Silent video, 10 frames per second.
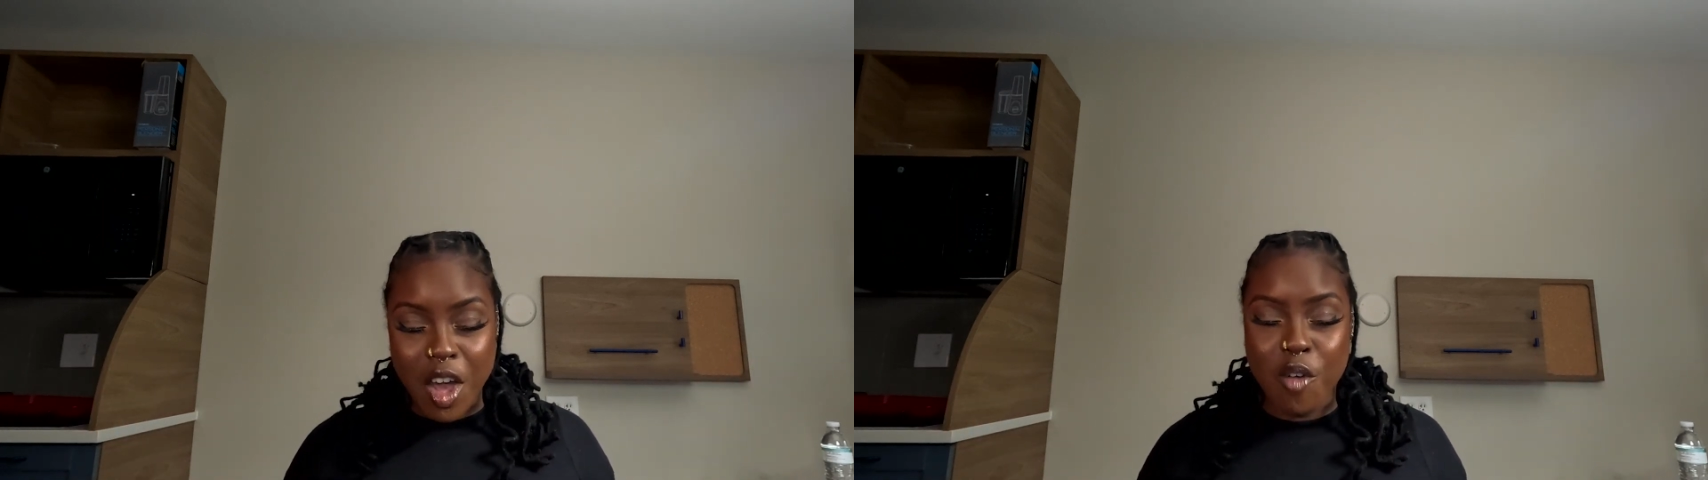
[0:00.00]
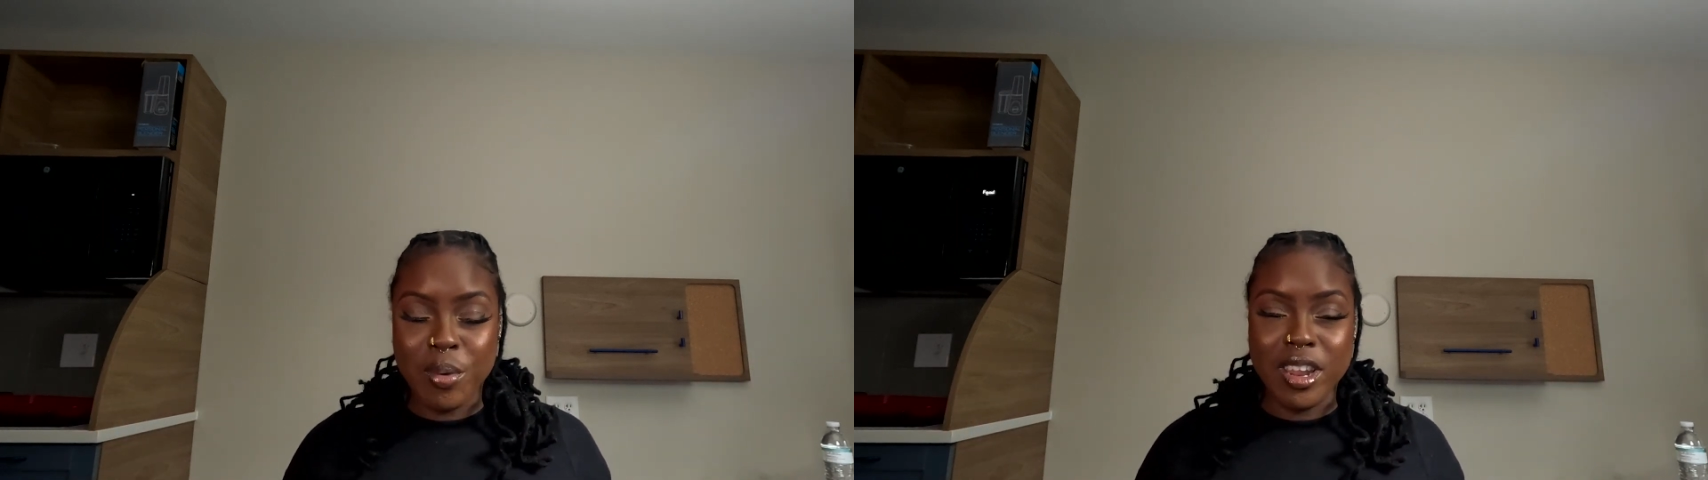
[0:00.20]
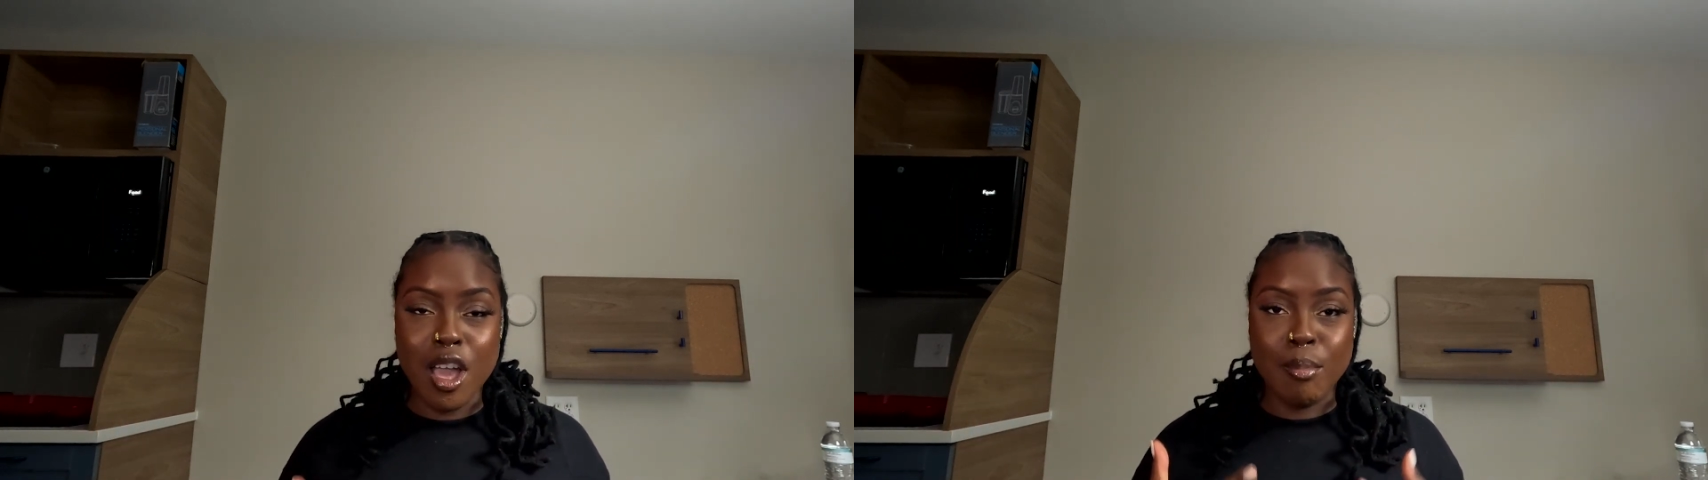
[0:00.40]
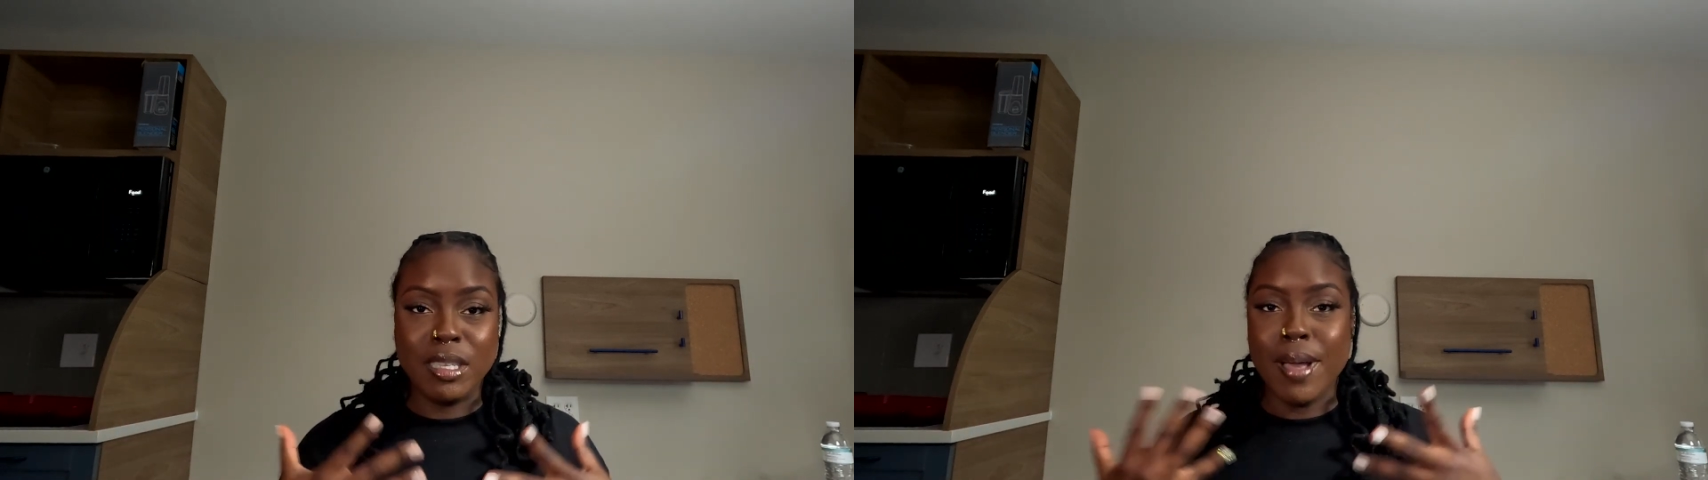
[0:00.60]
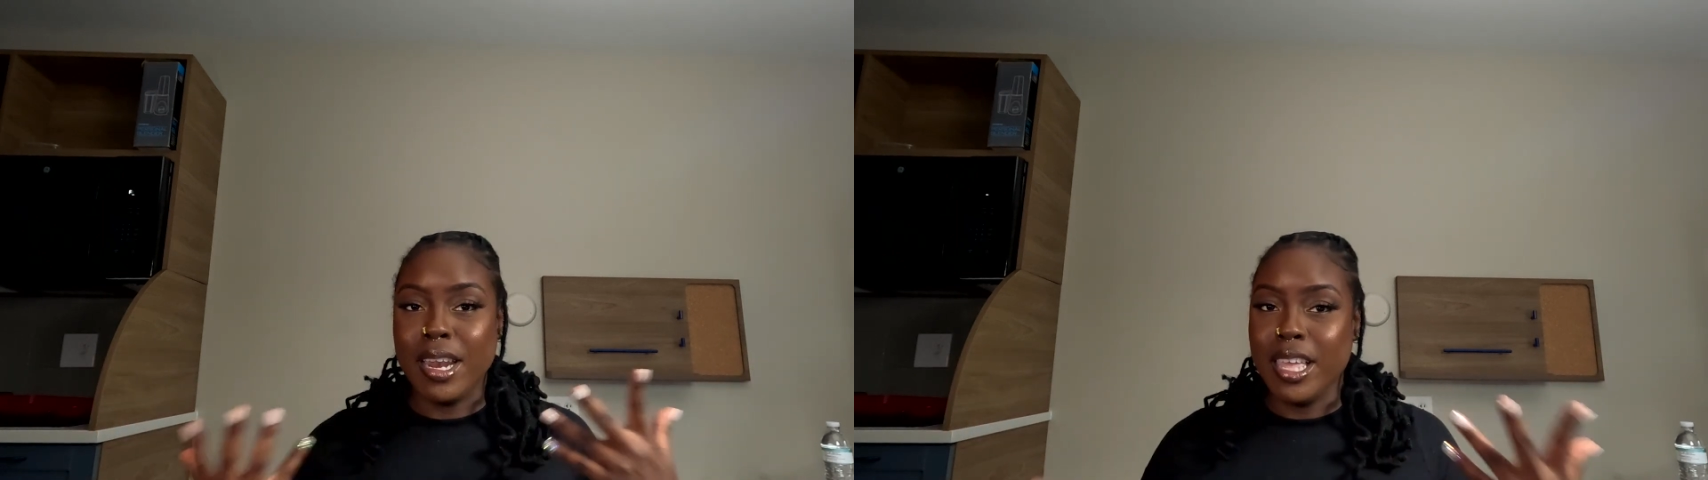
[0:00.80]
hoping to help
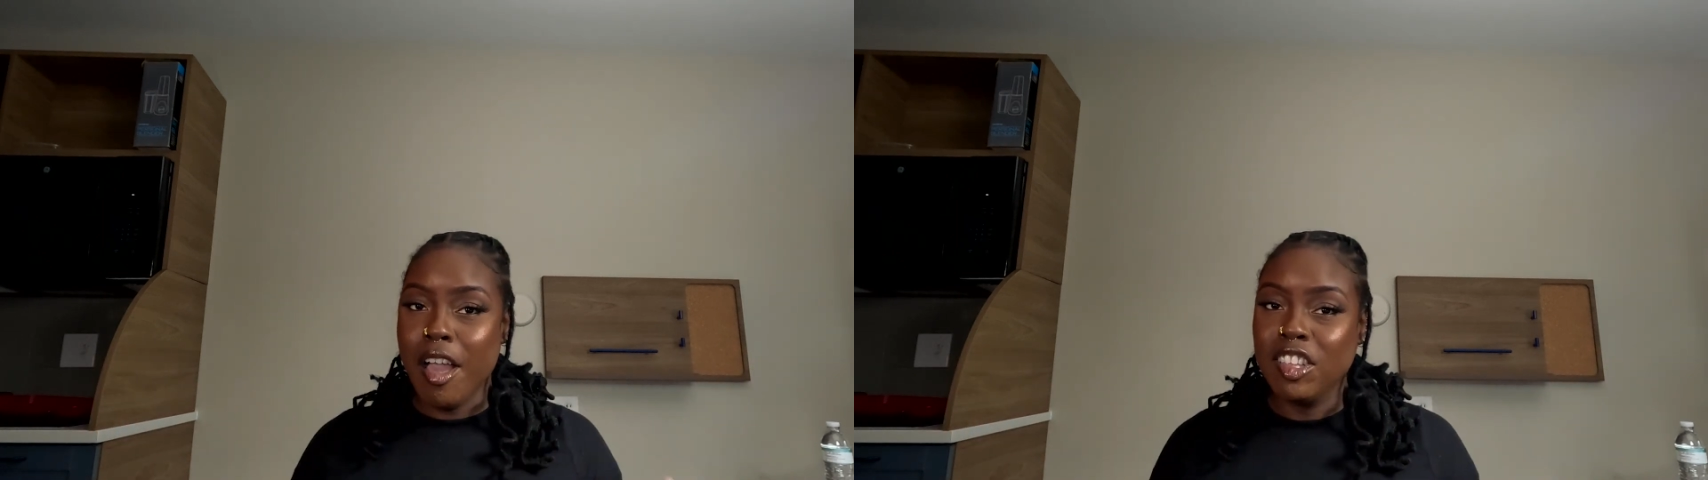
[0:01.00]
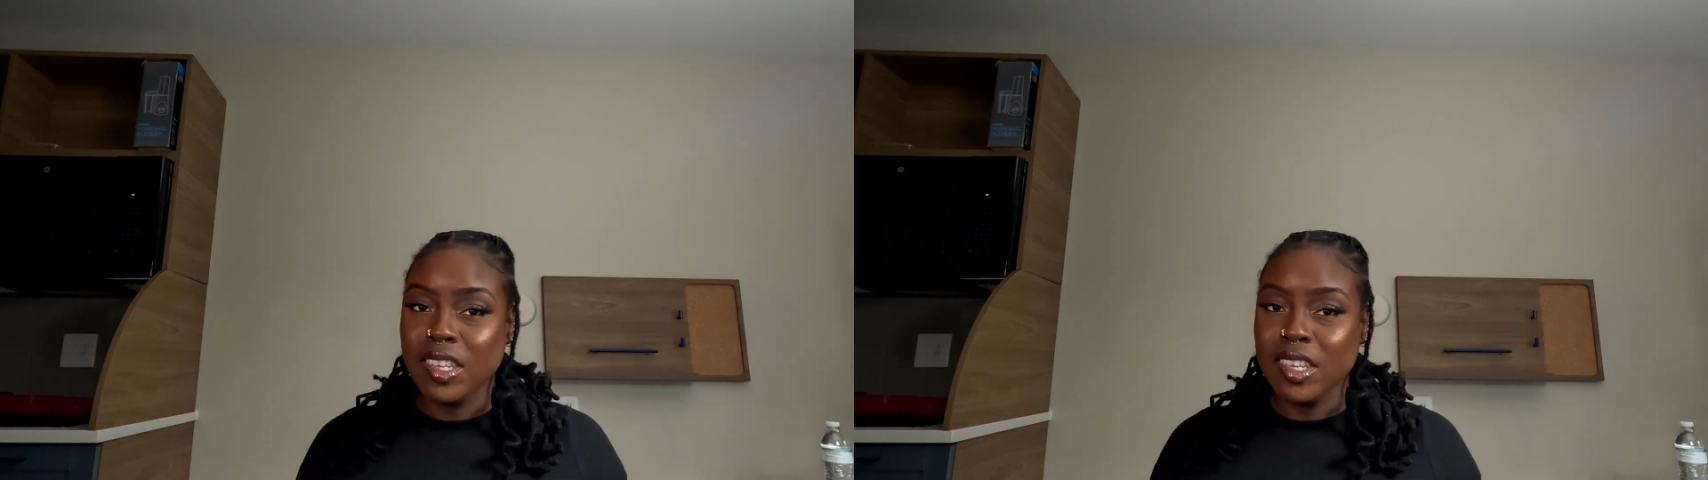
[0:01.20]
somebody else,